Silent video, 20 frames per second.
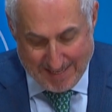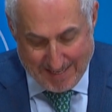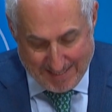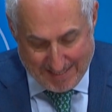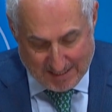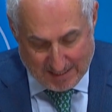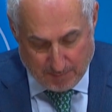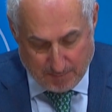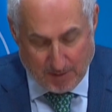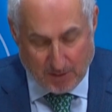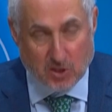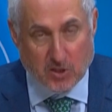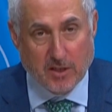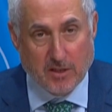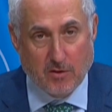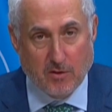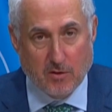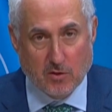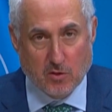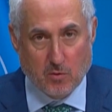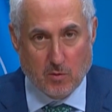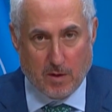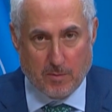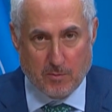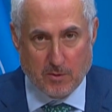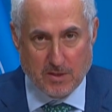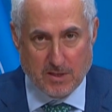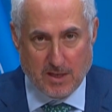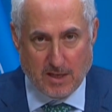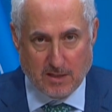especially those
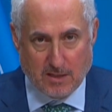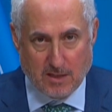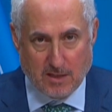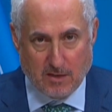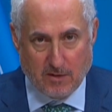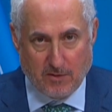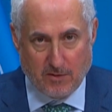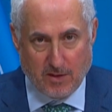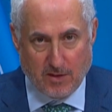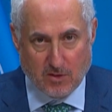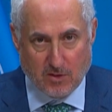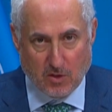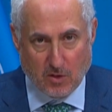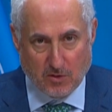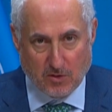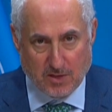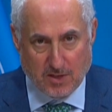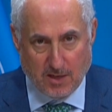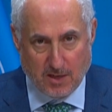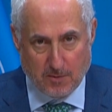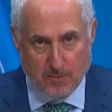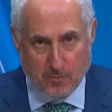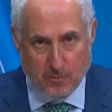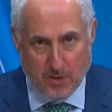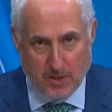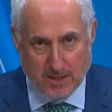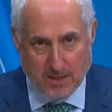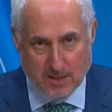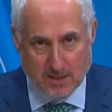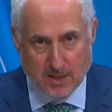representative of the Associated
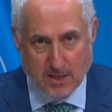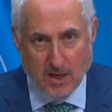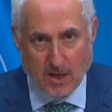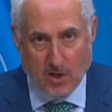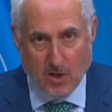Press,